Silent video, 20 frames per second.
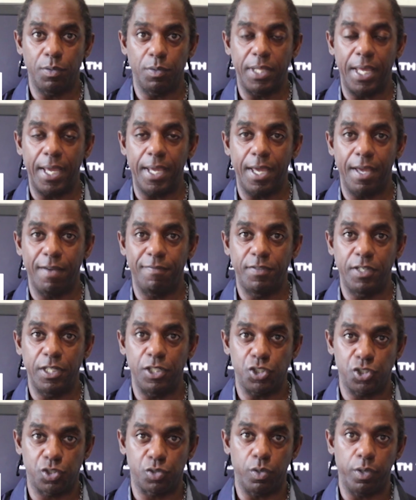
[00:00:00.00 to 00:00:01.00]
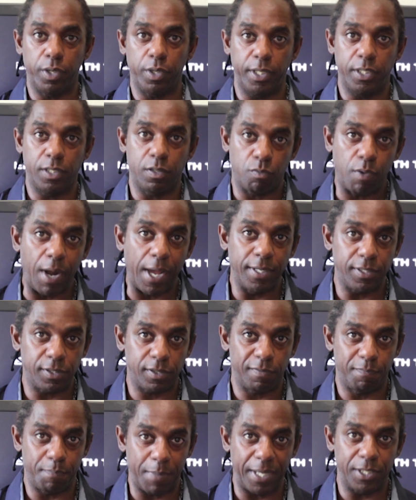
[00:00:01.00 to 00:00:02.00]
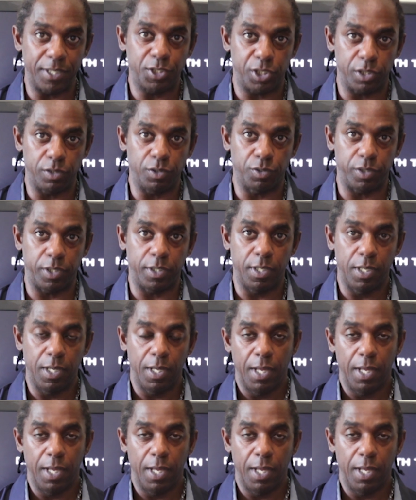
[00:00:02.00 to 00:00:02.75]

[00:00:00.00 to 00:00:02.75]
they have destroyed the rights of my children